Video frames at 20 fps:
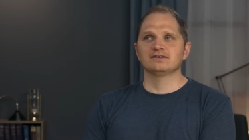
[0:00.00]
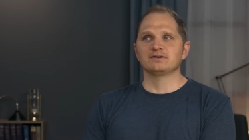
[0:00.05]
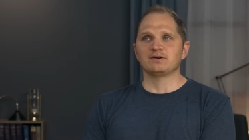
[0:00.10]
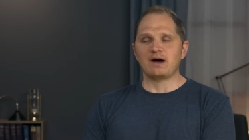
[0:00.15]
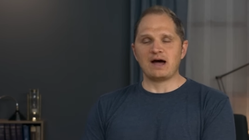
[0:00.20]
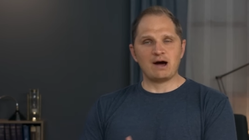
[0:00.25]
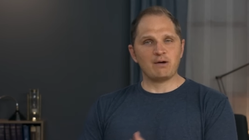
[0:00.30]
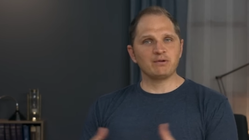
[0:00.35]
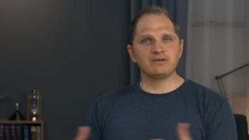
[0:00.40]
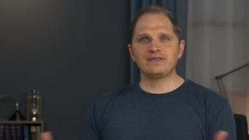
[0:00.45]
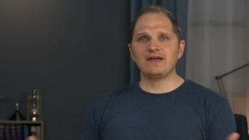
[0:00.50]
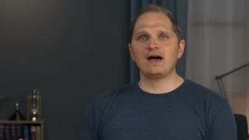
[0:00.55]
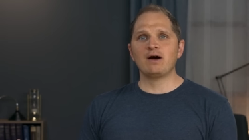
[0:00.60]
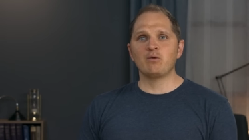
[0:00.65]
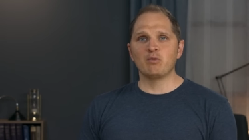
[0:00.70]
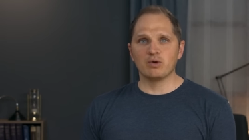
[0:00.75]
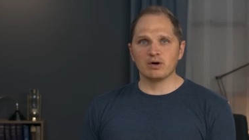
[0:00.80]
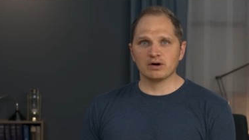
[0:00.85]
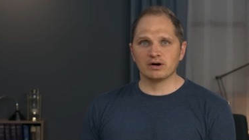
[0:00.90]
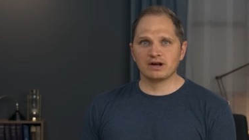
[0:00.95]
So how would
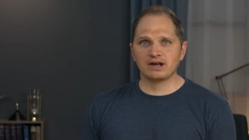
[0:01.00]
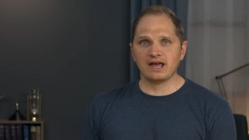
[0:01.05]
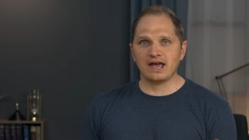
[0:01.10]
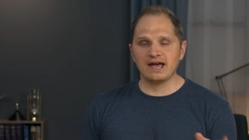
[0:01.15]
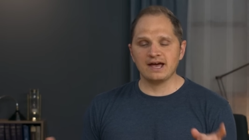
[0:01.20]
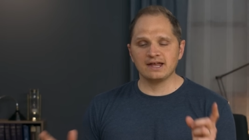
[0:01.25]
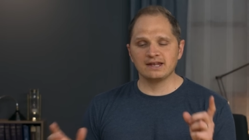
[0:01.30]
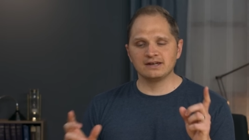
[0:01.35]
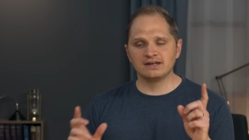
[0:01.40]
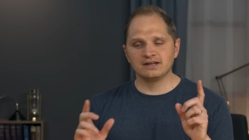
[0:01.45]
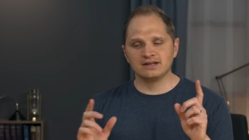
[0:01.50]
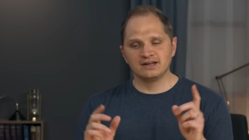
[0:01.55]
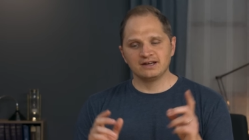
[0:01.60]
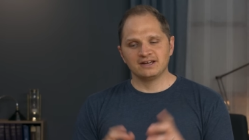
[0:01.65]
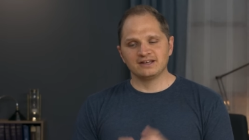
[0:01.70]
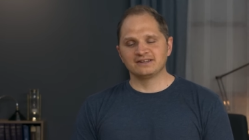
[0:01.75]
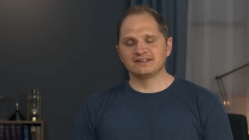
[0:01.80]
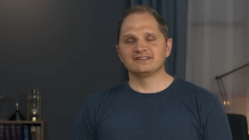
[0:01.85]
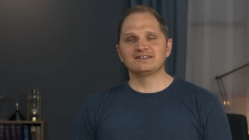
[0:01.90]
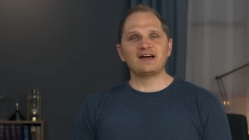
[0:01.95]
that work? And
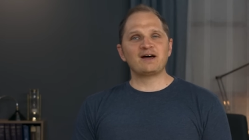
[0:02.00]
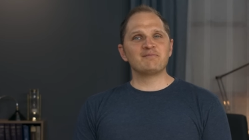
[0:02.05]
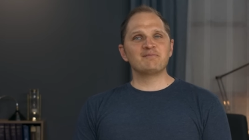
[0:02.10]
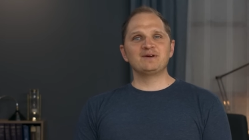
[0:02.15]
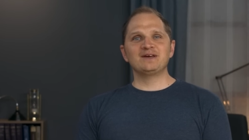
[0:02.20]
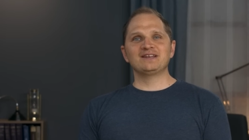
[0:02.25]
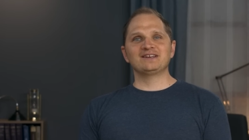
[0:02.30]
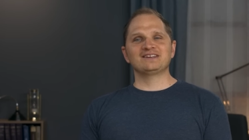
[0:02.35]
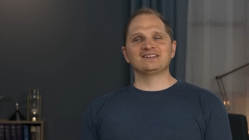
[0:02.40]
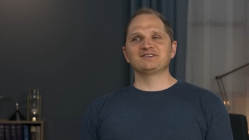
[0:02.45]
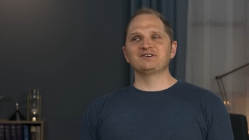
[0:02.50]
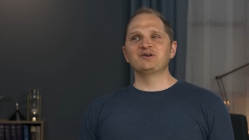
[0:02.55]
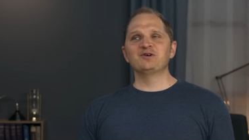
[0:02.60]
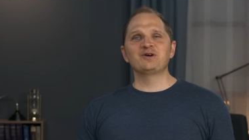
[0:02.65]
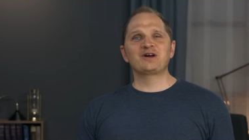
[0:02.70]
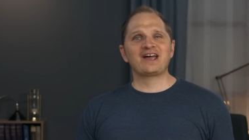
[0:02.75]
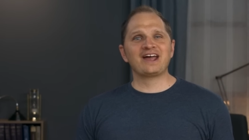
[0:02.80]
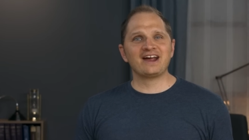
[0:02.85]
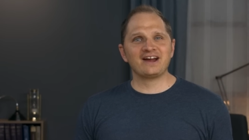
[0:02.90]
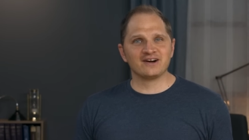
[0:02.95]
does that mean
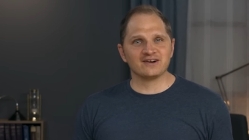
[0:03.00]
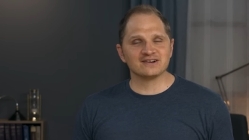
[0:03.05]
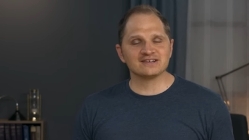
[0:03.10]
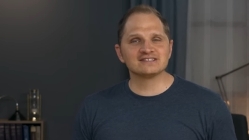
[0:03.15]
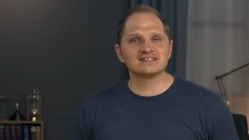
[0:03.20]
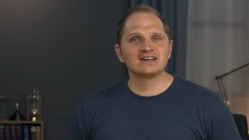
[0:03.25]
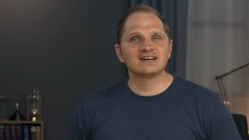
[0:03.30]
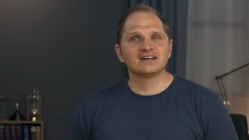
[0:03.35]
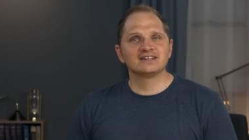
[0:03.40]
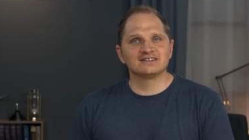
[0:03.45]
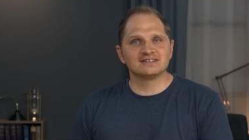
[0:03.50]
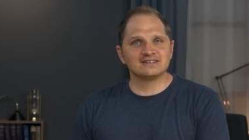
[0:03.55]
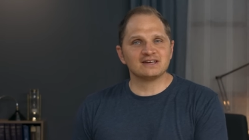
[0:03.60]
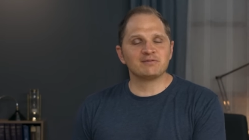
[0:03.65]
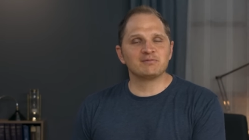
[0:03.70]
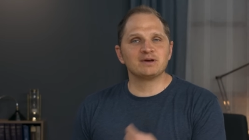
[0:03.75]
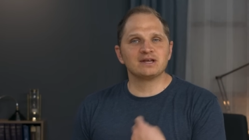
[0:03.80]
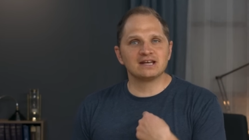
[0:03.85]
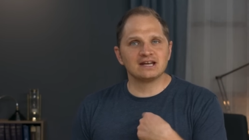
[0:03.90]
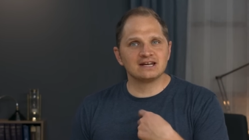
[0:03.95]
who cares? Does
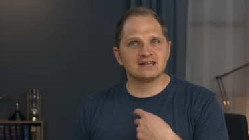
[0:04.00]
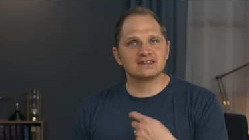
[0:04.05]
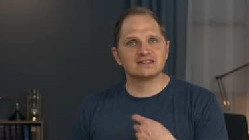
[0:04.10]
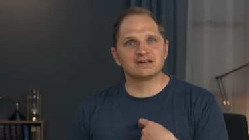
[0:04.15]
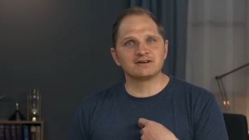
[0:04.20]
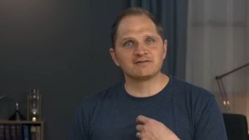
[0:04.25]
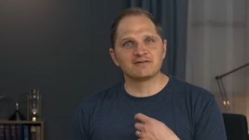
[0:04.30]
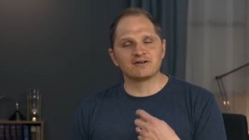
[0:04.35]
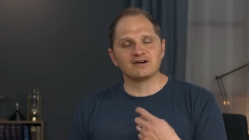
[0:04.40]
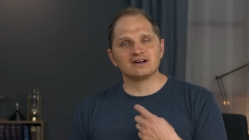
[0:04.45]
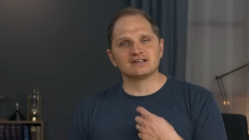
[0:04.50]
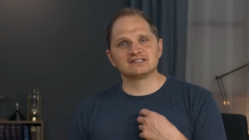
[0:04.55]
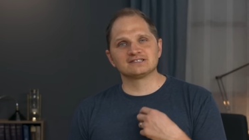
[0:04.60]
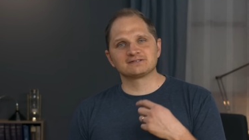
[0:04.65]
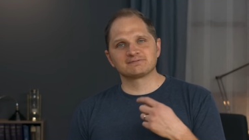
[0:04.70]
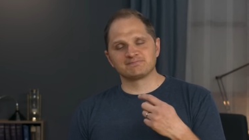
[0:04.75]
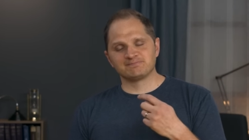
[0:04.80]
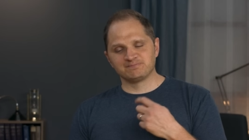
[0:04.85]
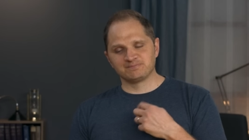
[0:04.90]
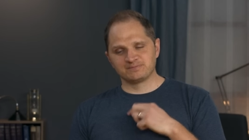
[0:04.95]
that mean anything for
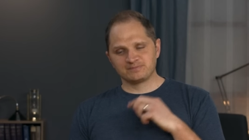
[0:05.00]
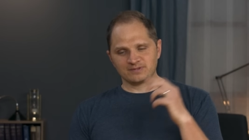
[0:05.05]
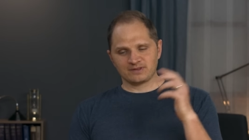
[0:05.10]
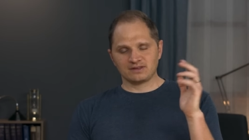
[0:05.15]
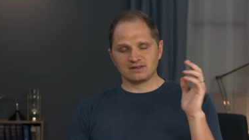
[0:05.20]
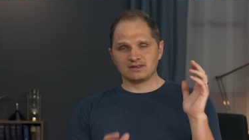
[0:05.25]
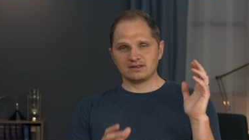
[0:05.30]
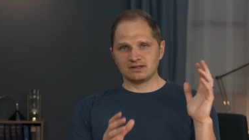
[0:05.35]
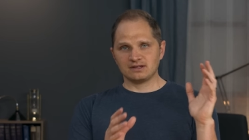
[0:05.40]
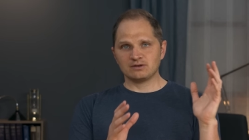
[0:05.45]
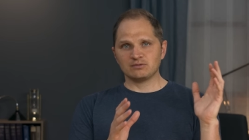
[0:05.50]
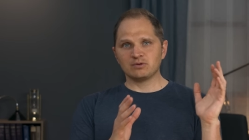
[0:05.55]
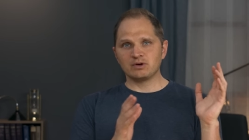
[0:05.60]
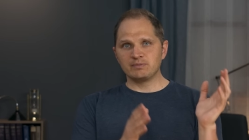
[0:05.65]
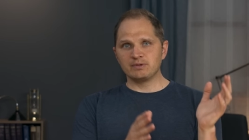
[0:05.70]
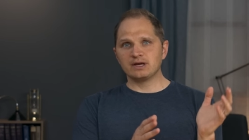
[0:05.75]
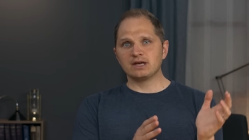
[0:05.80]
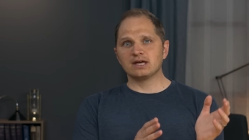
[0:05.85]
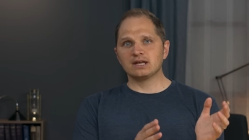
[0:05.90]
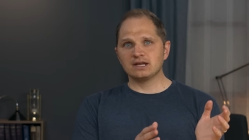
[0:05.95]
us?
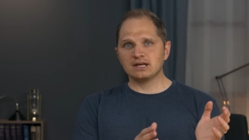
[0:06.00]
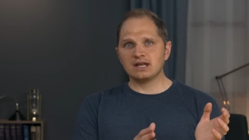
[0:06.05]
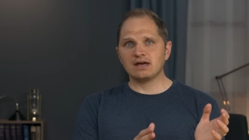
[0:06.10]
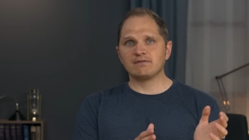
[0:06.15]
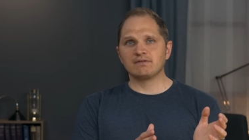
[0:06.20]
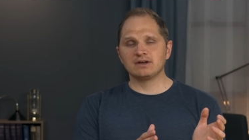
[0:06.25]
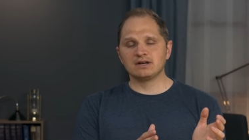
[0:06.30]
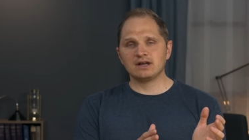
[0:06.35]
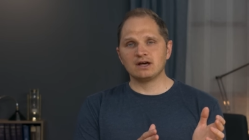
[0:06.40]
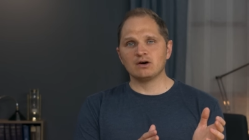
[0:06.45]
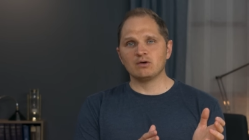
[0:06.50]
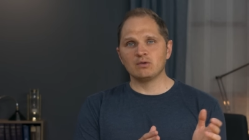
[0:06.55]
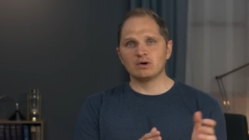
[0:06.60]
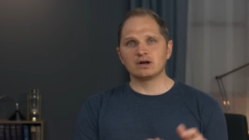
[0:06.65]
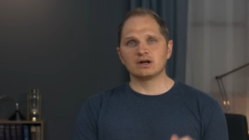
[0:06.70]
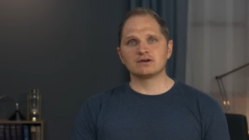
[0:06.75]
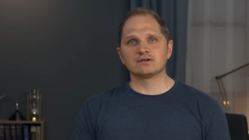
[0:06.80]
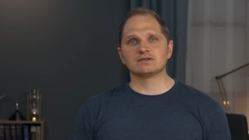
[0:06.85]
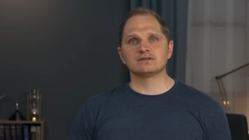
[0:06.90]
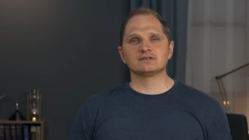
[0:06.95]
We begin in heaven and hell
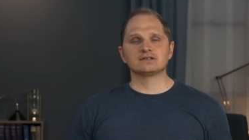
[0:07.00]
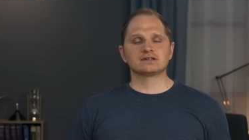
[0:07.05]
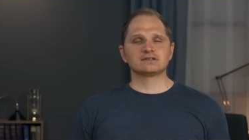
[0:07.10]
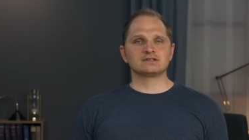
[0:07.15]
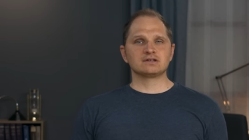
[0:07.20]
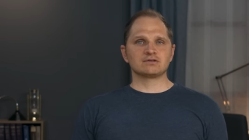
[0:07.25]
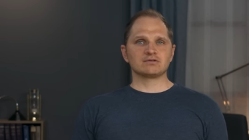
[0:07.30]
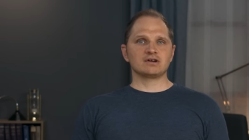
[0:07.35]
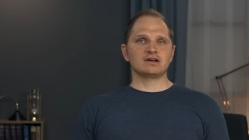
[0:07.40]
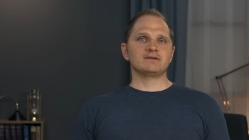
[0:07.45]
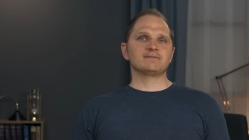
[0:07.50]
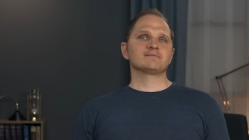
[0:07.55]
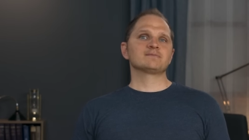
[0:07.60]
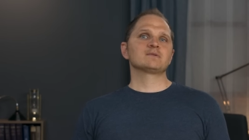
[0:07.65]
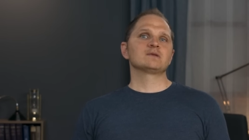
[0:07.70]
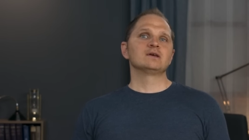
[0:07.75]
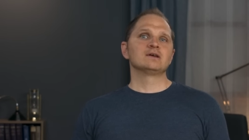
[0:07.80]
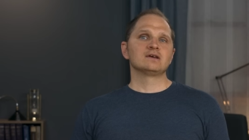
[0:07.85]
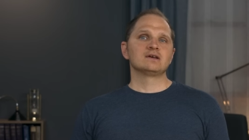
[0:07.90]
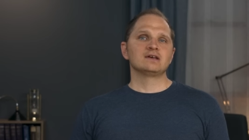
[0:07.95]
163.
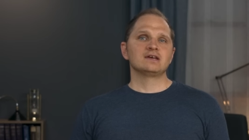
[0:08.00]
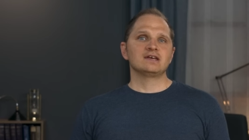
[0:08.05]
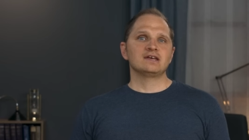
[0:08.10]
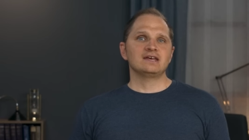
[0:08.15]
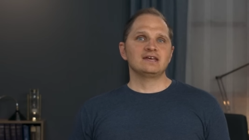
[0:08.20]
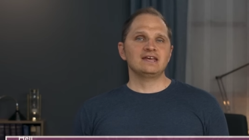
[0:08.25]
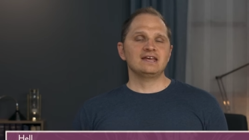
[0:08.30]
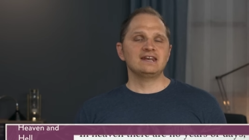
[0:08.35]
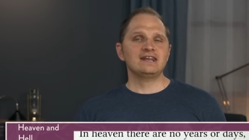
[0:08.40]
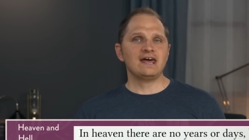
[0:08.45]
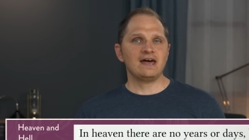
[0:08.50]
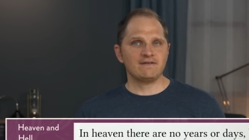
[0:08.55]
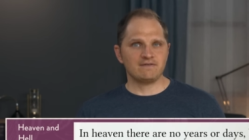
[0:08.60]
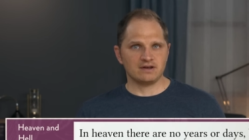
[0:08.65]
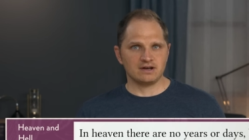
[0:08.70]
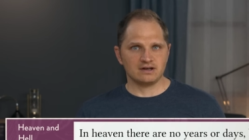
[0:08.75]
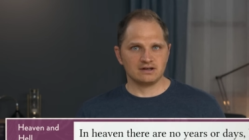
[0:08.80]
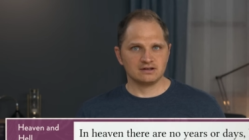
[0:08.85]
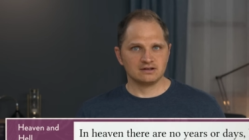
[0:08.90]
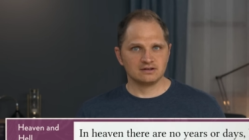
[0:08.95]
In
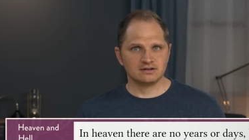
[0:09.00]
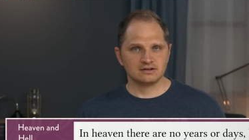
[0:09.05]
heaven,